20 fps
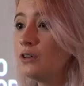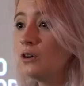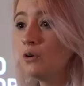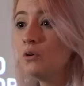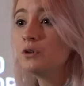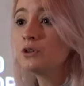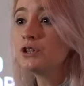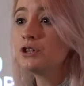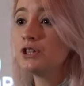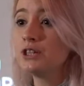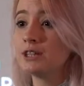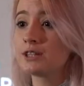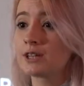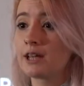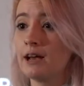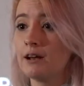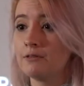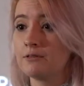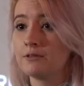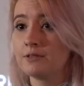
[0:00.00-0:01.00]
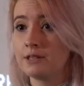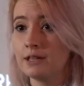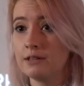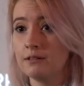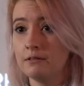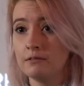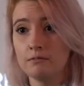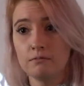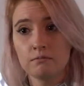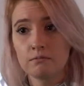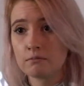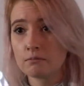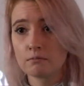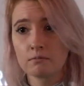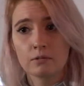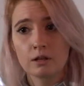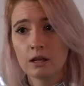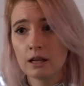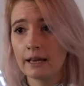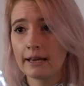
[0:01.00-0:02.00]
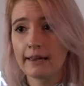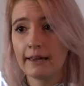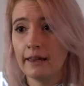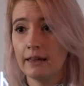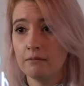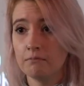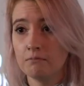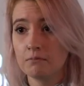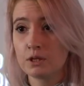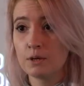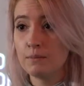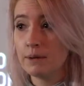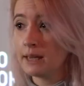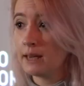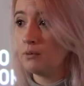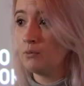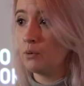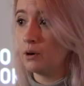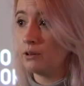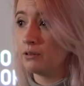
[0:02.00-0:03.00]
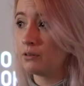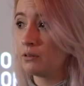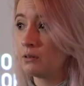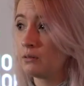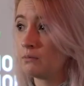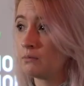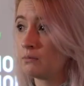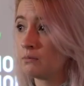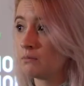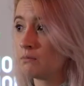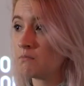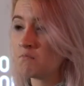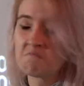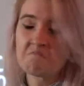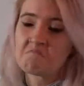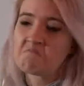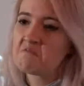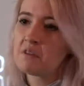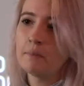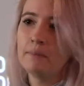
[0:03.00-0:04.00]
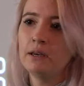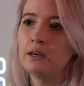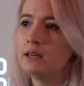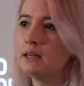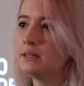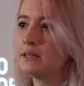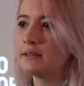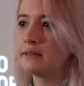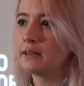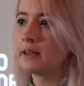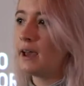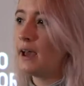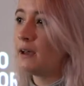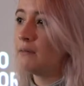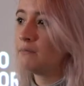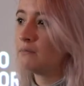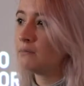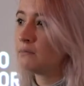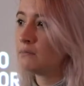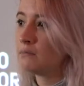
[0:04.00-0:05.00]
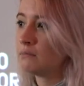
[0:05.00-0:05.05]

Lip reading: and the launch discount didn't click in to begin with. The community didn't care.